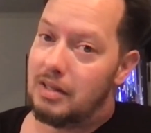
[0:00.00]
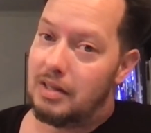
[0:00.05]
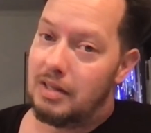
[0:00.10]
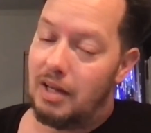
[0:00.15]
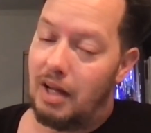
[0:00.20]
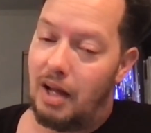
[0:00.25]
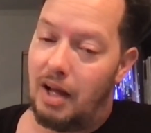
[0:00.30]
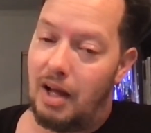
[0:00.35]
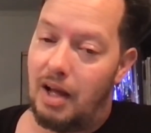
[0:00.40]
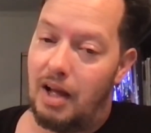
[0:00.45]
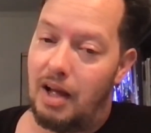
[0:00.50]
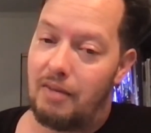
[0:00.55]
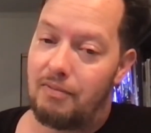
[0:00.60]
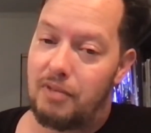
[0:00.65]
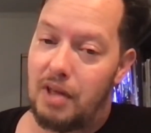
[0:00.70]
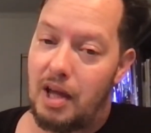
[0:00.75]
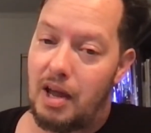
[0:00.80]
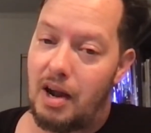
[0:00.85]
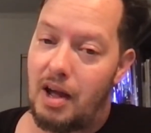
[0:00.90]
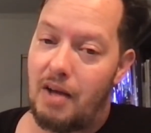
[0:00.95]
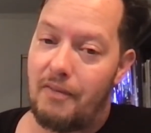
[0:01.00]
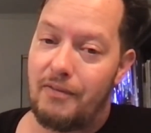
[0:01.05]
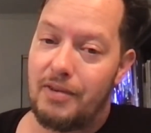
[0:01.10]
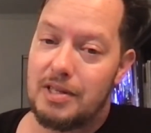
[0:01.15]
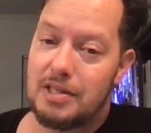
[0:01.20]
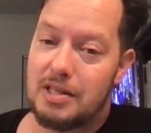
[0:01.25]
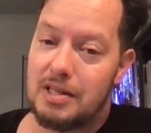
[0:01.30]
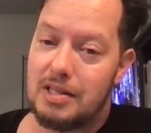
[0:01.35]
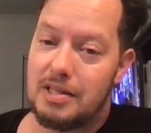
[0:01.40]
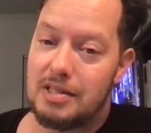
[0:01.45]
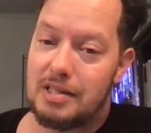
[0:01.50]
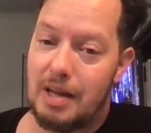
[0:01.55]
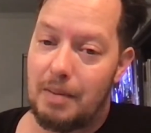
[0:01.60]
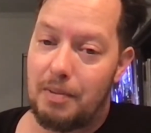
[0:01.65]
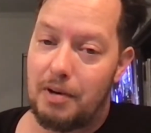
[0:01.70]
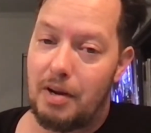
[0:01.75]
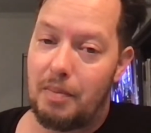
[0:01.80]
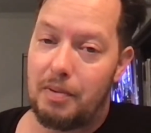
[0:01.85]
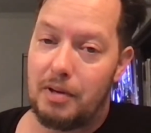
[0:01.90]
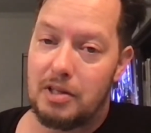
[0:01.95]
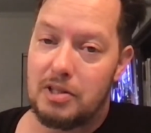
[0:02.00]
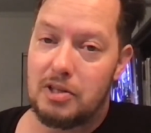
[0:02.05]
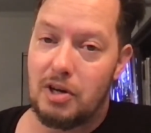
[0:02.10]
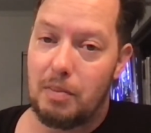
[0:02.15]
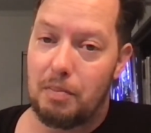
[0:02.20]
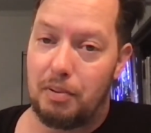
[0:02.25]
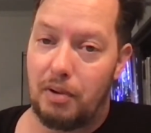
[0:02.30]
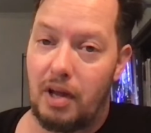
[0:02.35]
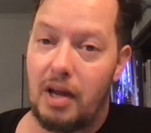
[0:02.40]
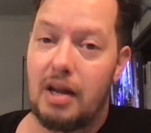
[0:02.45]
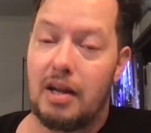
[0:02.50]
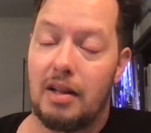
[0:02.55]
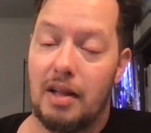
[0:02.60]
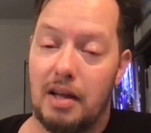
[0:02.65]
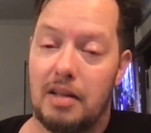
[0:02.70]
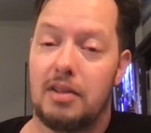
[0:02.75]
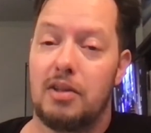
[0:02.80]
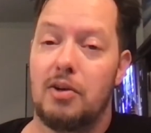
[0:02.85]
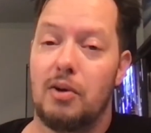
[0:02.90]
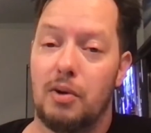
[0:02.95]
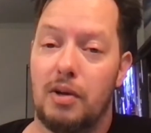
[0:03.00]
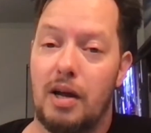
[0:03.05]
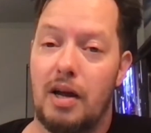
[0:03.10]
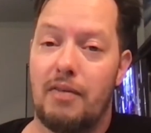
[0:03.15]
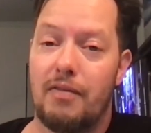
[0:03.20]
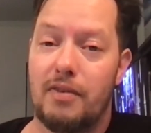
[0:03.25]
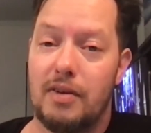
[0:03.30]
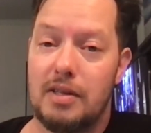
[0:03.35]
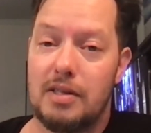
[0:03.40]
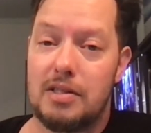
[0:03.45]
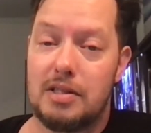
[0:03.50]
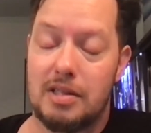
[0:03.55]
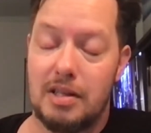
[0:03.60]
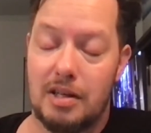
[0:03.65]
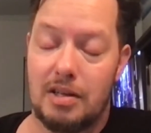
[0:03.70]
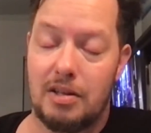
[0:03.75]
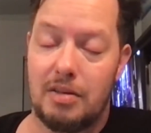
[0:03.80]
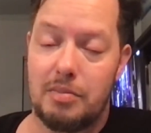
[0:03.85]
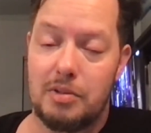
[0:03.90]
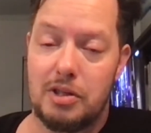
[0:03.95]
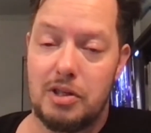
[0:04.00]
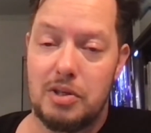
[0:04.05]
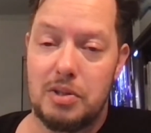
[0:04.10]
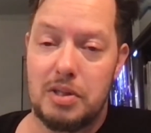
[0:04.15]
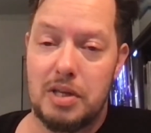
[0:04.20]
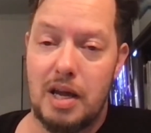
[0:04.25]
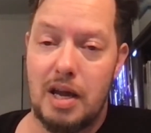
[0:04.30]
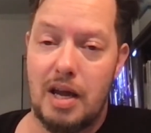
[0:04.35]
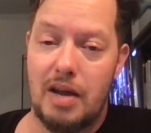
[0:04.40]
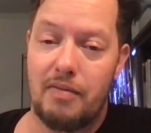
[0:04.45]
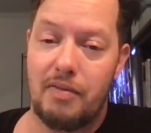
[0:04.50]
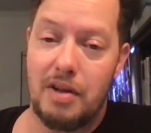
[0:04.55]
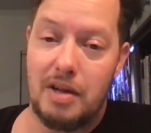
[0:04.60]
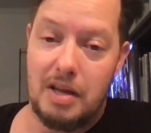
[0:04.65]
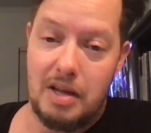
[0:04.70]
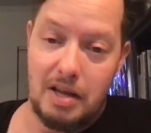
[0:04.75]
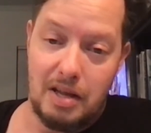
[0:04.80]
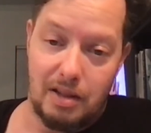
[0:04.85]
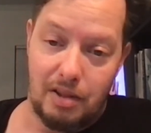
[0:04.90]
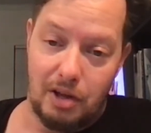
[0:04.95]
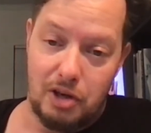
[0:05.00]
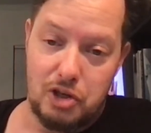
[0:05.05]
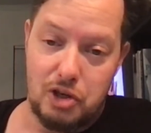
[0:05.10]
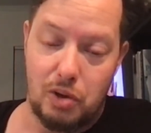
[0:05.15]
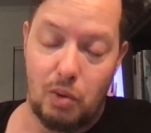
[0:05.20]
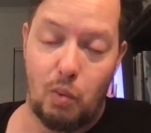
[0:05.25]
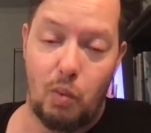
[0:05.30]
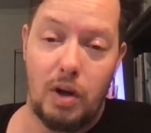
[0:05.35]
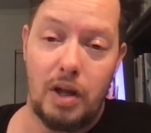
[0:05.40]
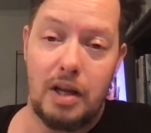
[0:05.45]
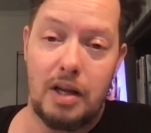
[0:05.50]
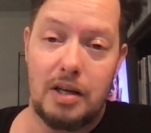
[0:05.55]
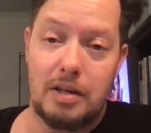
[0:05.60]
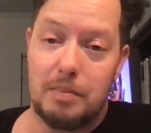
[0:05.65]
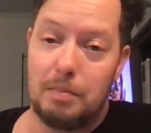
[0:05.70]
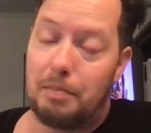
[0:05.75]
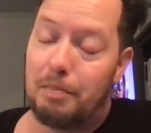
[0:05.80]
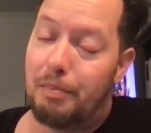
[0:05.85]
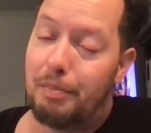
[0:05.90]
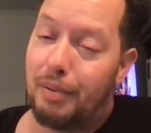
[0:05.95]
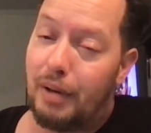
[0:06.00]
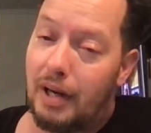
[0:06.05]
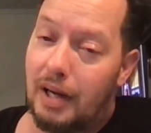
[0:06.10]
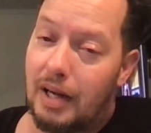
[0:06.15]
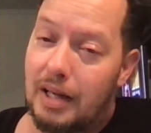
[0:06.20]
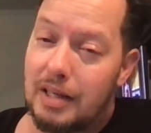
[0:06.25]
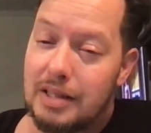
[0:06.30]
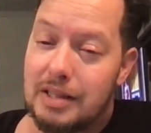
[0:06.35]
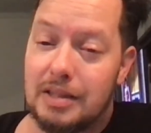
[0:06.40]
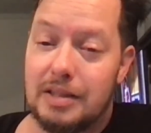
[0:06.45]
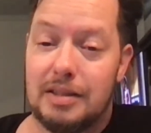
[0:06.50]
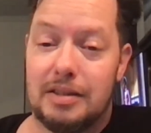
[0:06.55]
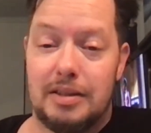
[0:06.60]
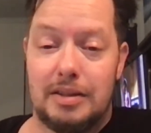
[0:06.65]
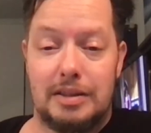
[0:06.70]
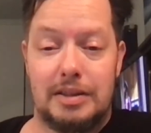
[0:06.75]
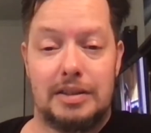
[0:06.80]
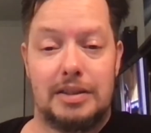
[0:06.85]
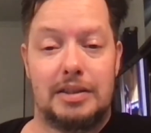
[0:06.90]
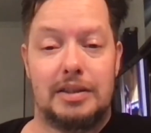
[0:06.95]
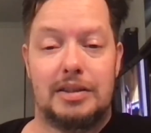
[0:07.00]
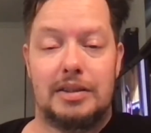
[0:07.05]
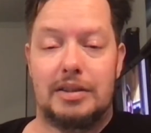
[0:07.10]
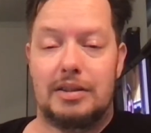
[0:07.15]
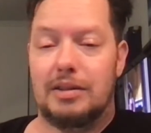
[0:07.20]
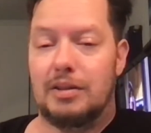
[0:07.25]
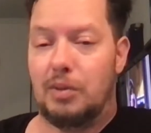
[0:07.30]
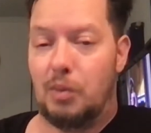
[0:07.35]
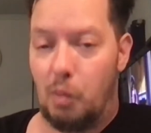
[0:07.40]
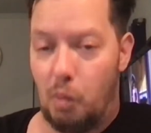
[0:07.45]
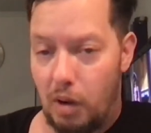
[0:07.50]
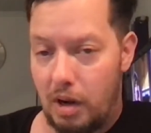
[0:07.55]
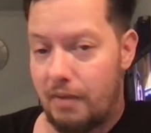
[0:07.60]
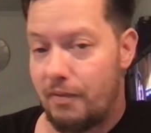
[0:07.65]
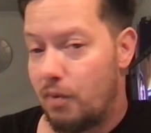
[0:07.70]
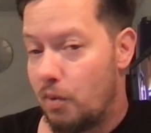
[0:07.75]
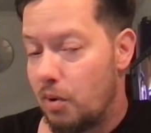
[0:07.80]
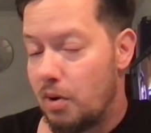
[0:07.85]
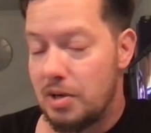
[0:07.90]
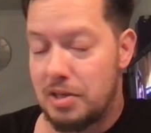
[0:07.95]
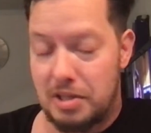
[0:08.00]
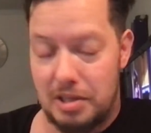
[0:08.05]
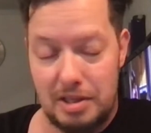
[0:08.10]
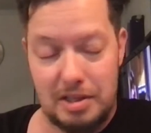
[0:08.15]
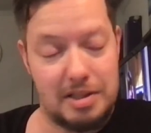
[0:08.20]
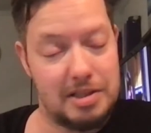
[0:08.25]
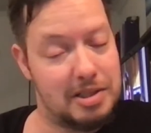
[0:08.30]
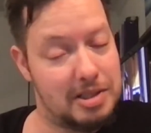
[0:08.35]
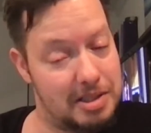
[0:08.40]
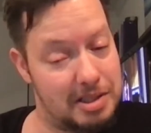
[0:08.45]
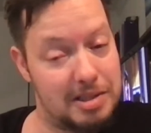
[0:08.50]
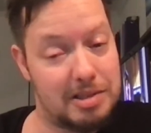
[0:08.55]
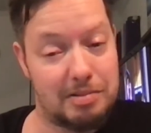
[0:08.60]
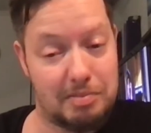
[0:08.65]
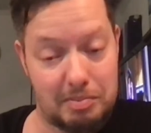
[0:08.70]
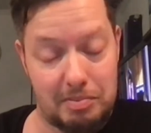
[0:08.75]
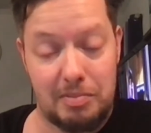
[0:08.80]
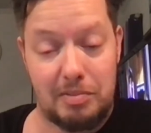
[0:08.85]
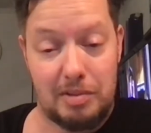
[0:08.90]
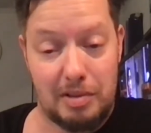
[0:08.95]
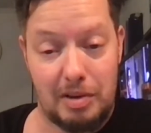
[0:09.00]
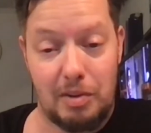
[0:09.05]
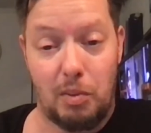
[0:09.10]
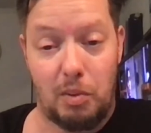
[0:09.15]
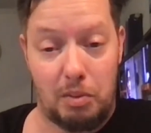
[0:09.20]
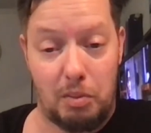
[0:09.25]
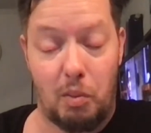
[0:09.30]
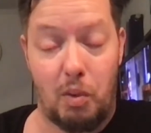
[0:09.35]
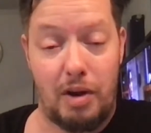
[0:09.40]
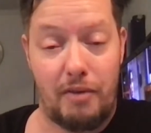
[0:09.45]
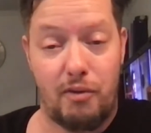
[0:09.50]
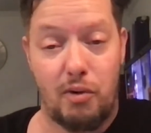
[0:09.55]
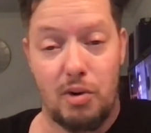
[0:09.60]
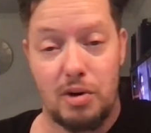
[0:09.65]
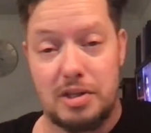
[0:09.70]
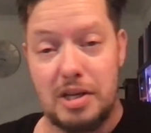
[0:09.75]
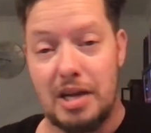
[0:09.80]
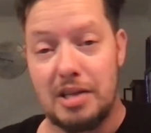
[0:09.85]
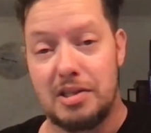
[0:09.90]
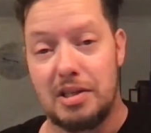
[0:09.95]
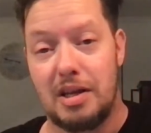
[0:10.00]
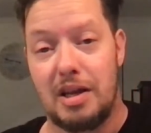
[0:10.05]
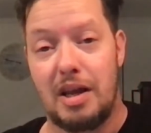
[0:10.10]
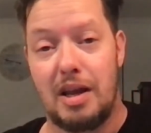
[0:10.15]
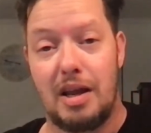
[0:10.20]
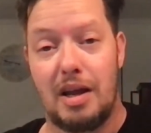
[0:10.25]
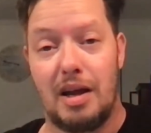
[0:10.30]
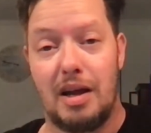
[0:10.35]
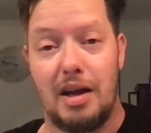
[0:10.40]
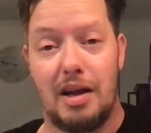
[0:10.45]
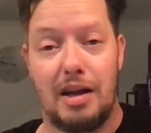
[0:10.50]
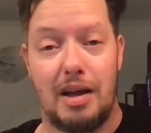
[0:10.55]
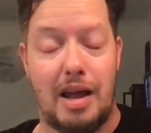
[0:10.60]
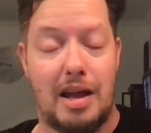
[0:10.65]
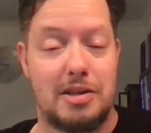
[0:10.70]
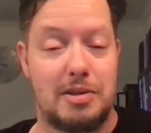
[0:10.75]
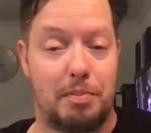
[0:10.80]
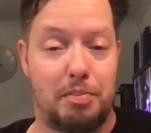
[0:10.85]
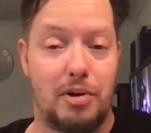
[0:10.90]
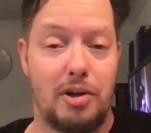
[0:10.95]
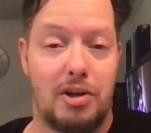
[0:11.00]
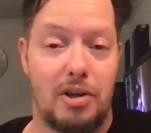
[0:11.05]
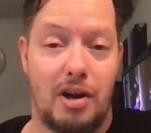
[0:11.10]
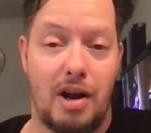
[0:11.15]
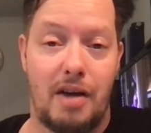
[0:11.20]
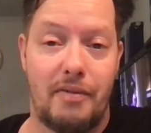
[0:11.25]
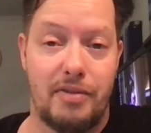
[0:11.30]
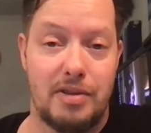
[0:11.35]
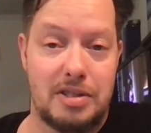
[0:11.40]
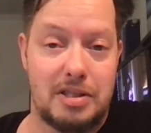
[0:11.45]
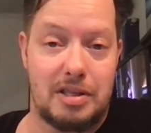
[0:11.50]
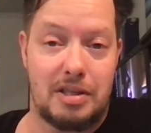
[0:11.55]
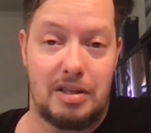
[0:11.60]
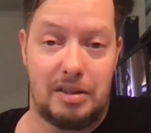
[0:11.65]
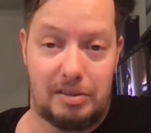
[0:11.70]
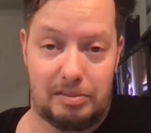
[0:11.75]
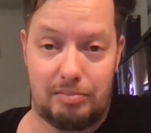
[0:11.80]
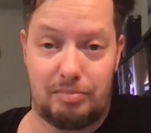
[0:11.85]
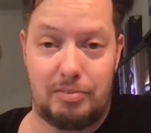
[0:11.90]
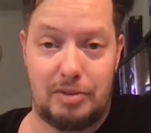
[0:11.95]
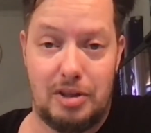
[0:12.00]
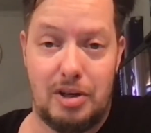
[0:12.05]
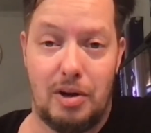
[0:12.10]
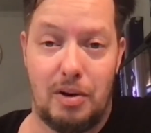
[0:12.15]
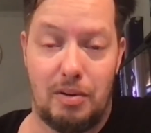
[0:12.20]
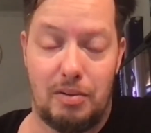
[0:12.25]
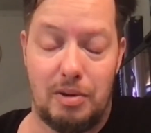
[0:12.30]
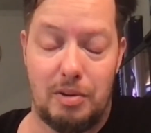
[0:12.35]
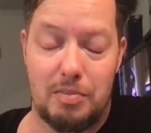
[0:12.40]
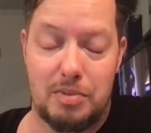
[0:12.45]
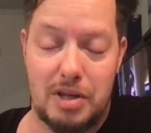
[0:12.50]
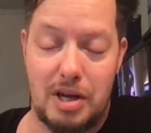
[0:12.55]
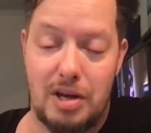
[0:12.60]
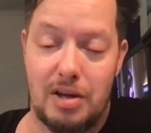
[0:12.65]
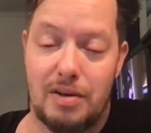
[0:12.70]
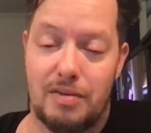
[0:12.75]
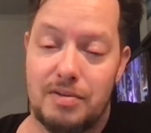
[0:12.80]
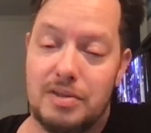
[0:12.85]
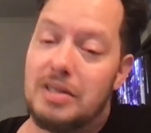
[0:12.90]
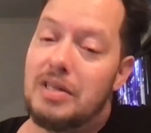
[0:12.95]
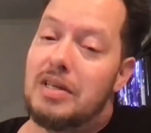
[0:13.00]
If that offense can step it up and start playing like the old offense that Clemson used to have, they should win it. But Wake Forest has a pretty good offense, themselves.